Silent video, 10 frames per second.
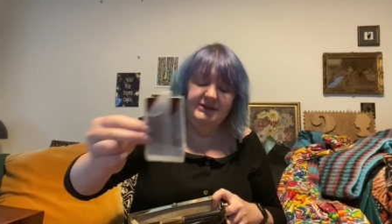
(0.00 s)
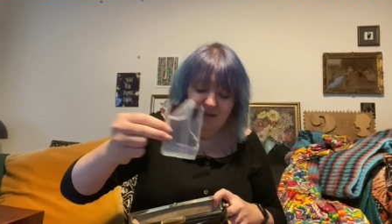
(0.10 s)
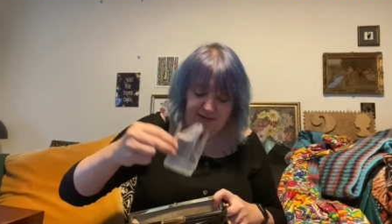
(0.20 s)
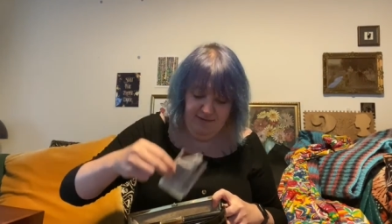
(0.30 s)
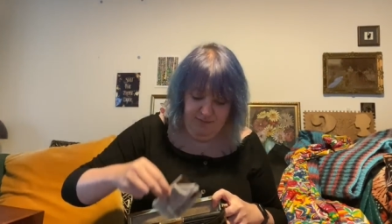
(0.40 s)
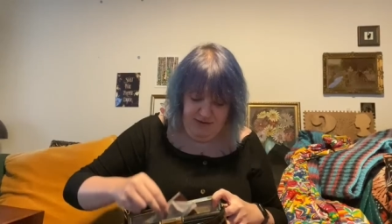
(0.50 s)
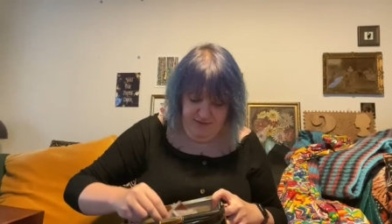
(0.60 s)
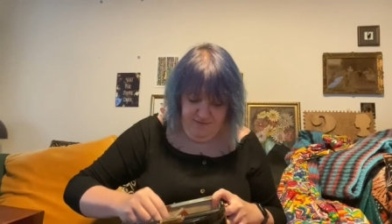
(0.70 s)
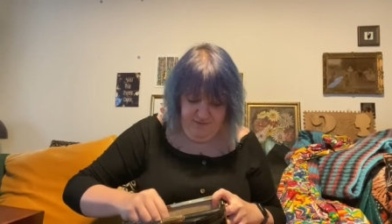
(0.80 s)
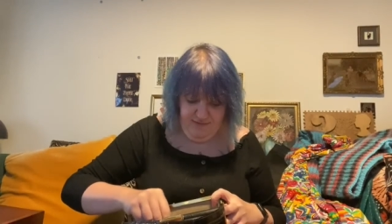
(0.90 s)
the little bit
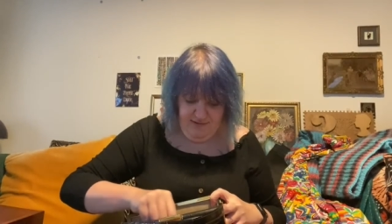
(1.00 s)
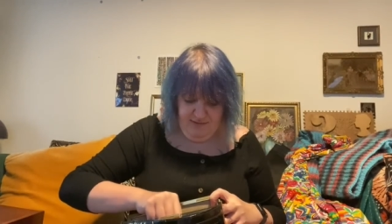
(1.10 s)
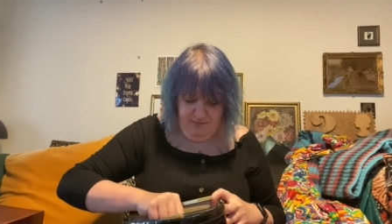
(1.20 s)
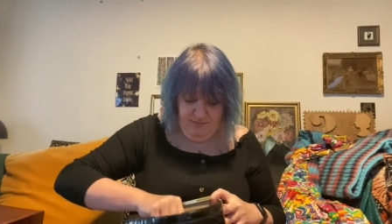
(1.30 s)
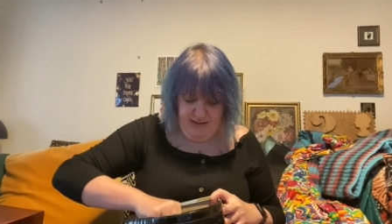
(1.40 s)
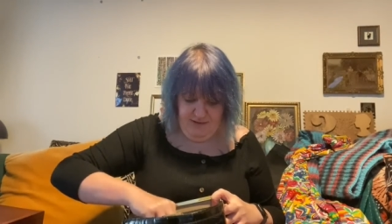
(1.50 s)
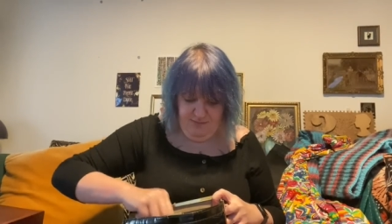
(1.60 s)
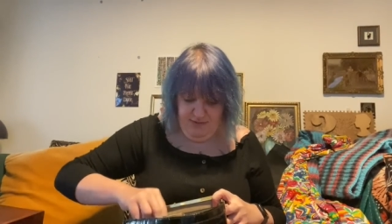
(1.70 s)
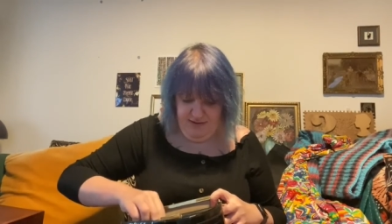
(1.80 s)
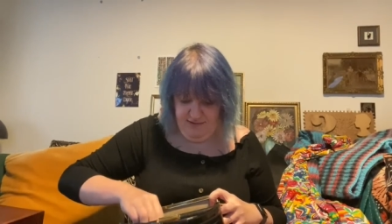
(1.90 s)
of
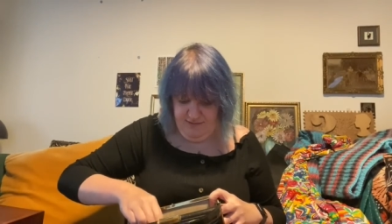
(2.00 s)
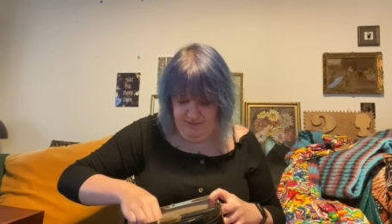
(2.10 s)
paper.